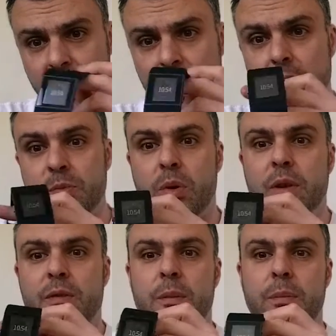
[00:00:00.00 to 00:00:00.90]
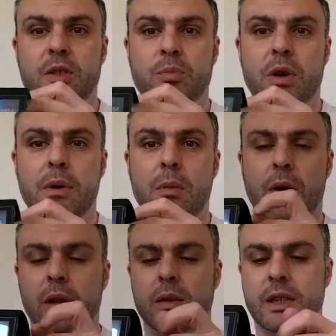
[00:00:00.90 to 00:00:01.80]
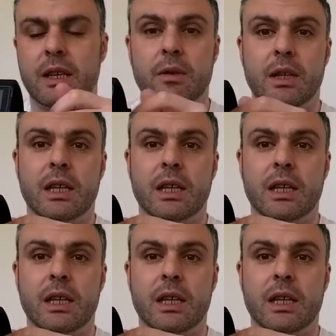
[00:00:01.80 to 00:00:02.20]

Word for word: Uh, it's probably Fitbit's premier model. They